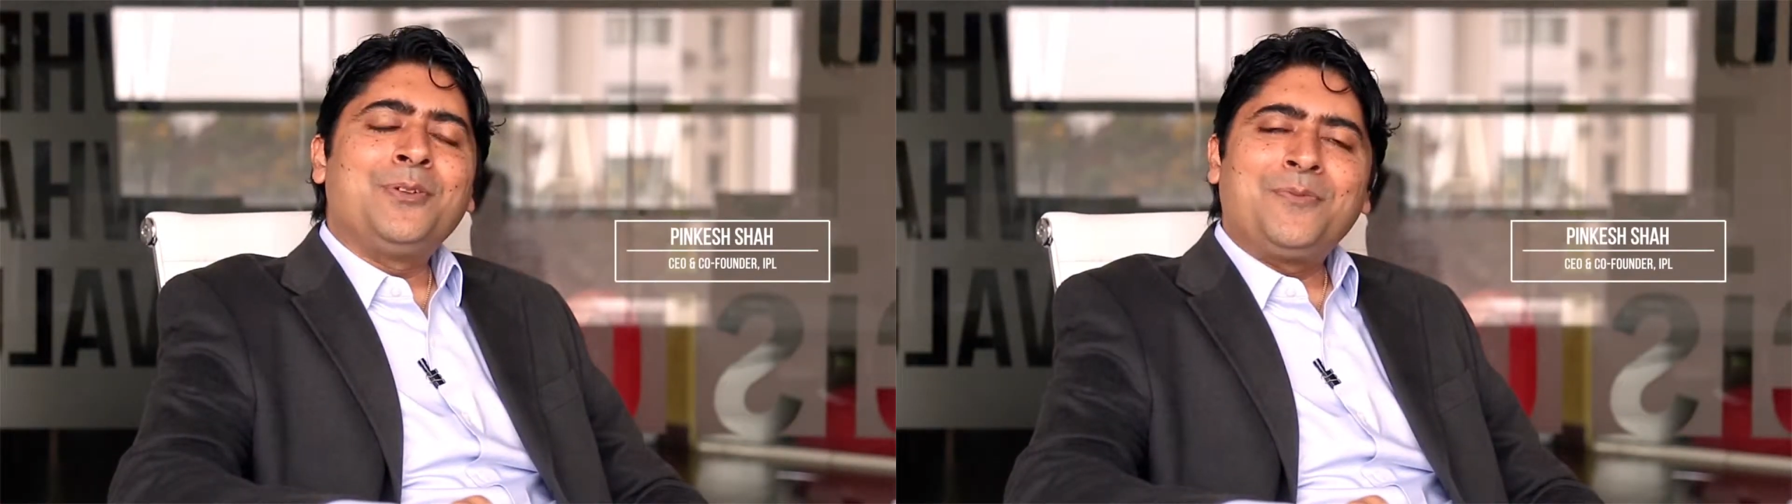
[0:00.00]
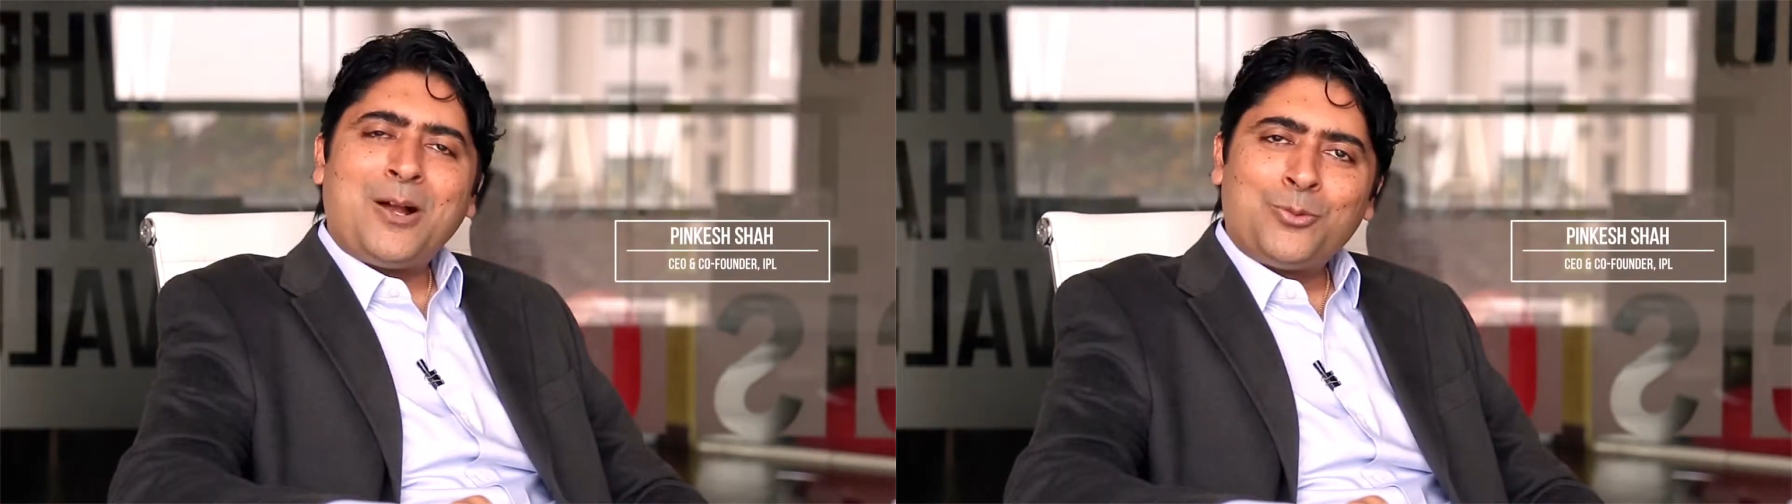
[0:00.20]

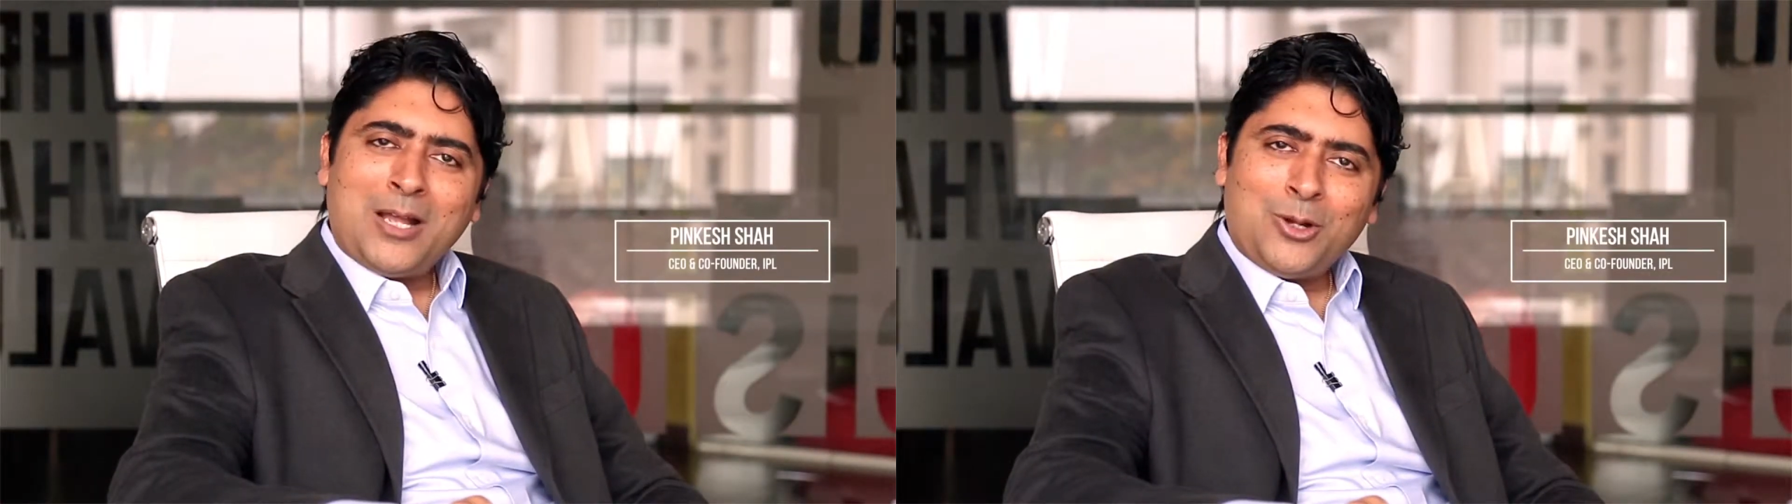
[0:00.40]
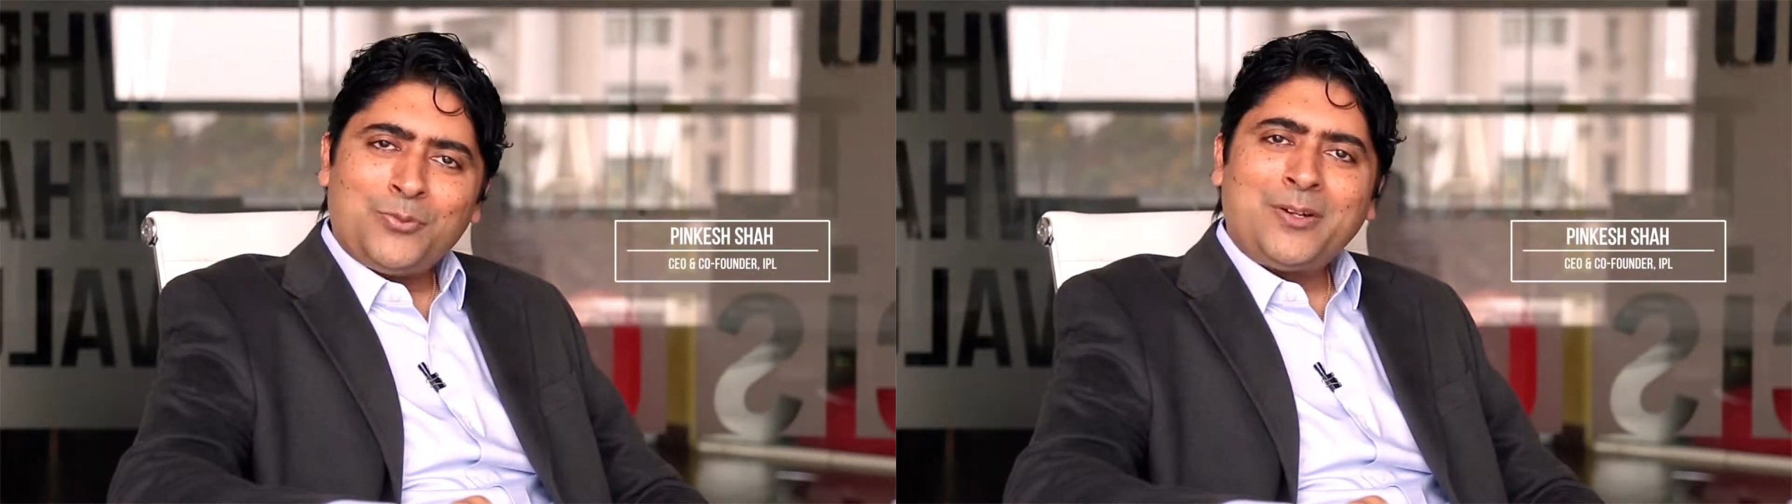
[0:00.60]
we
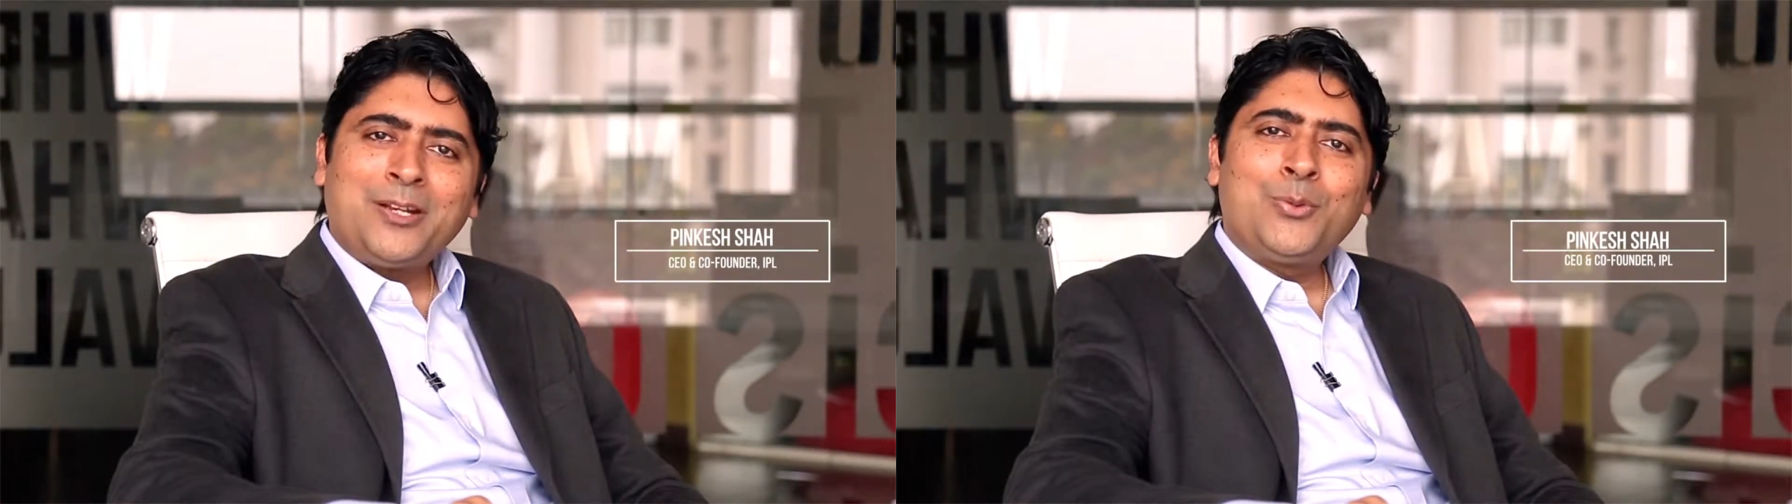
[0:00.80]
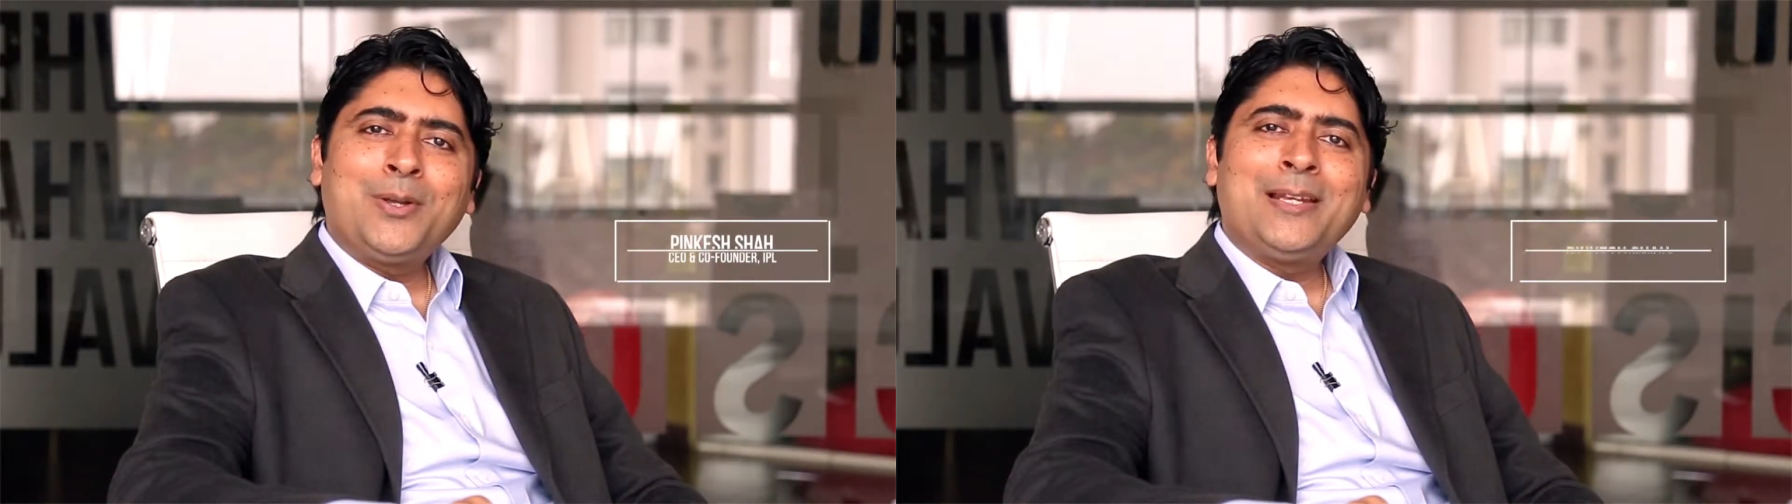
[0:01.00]
found out
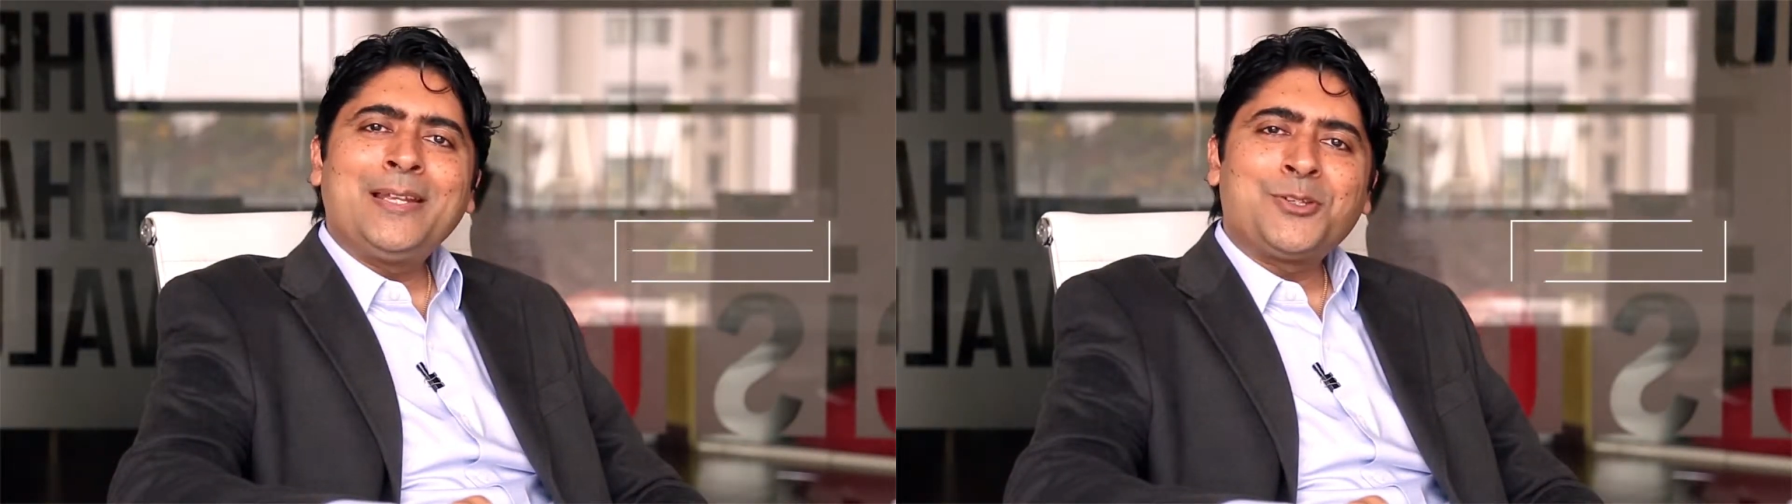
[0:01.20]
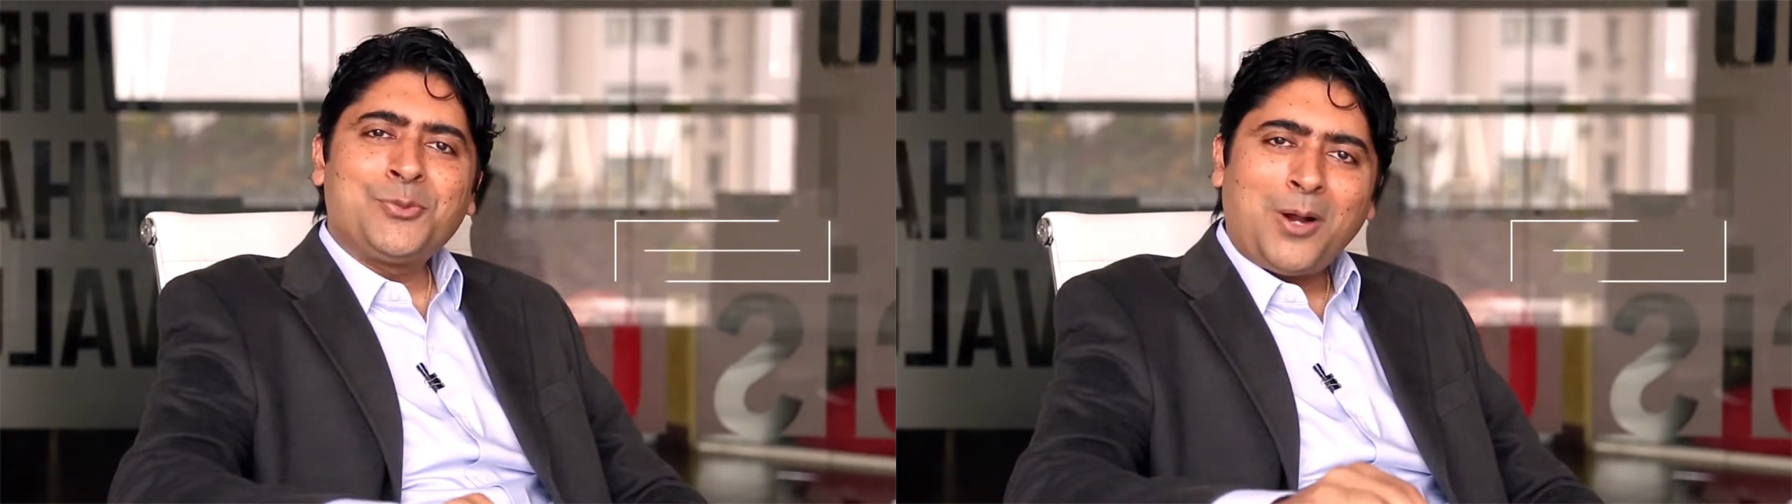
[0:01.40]
very
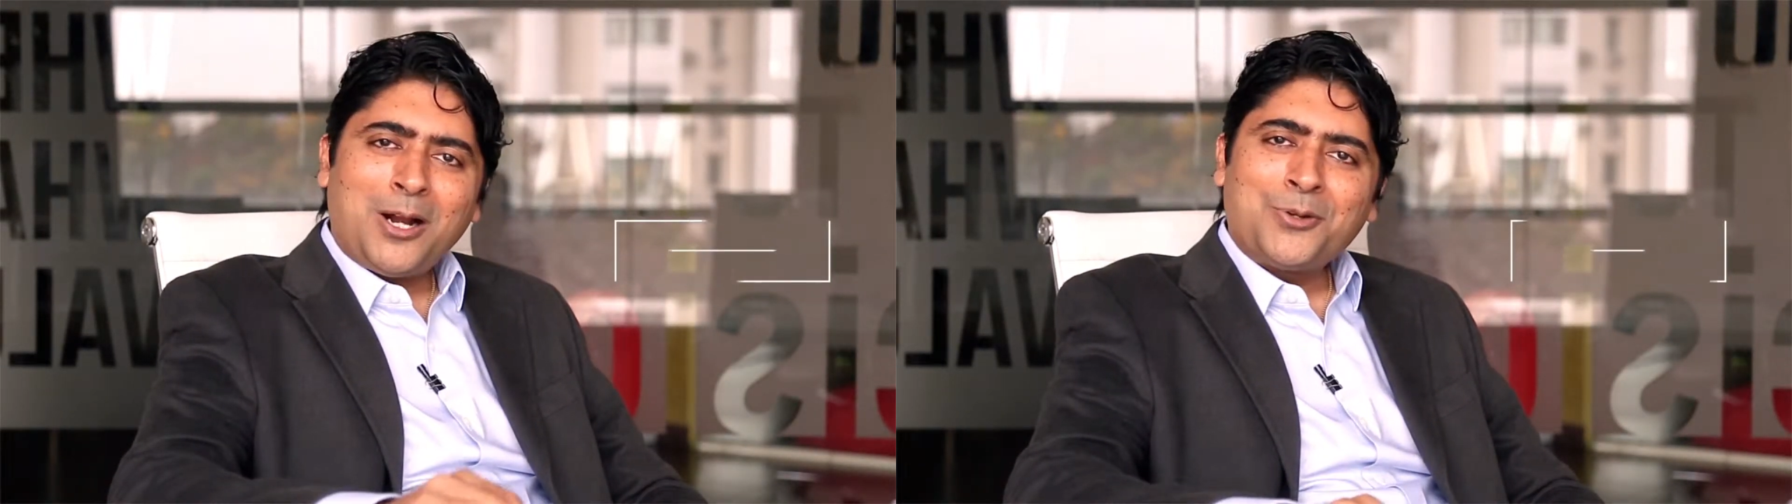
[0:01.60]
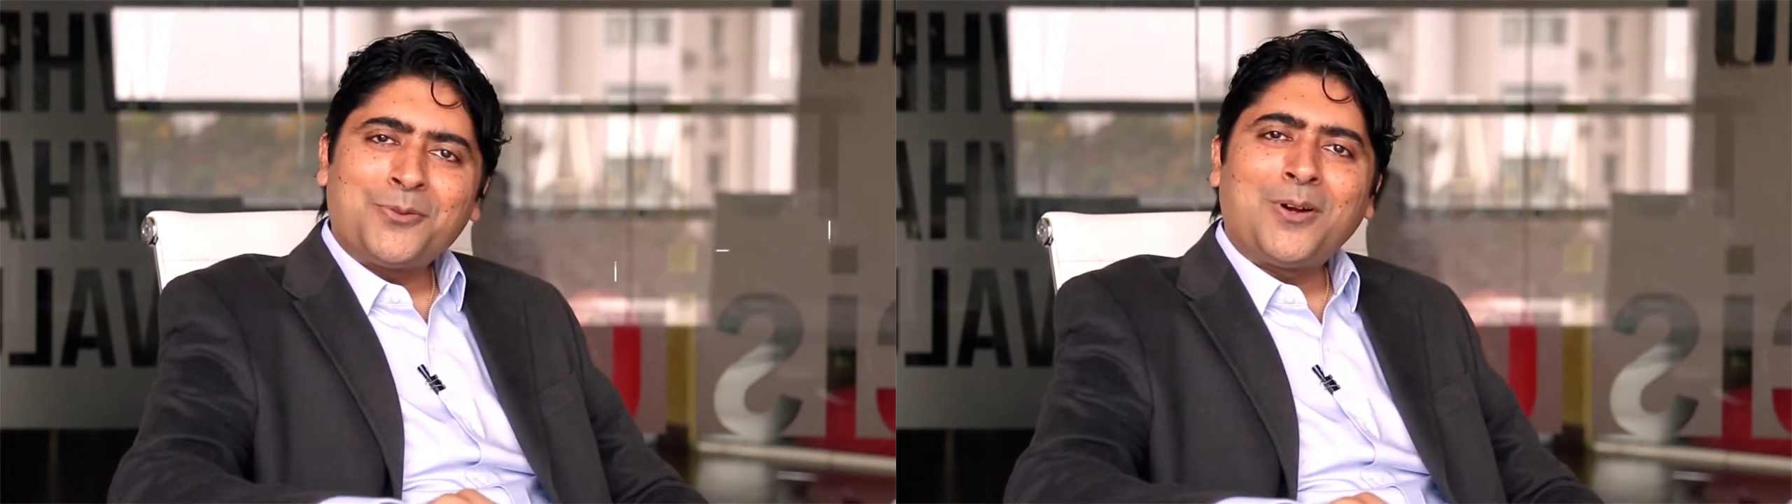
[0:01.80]
quickly as
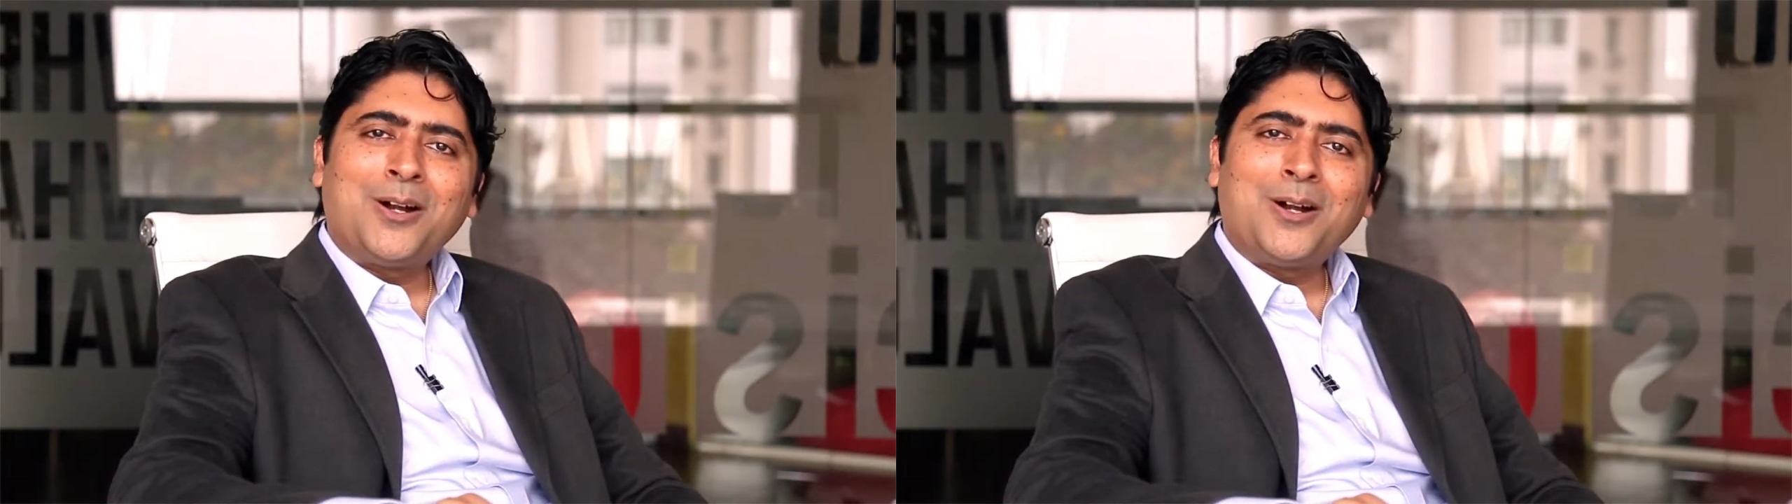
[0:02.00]
part of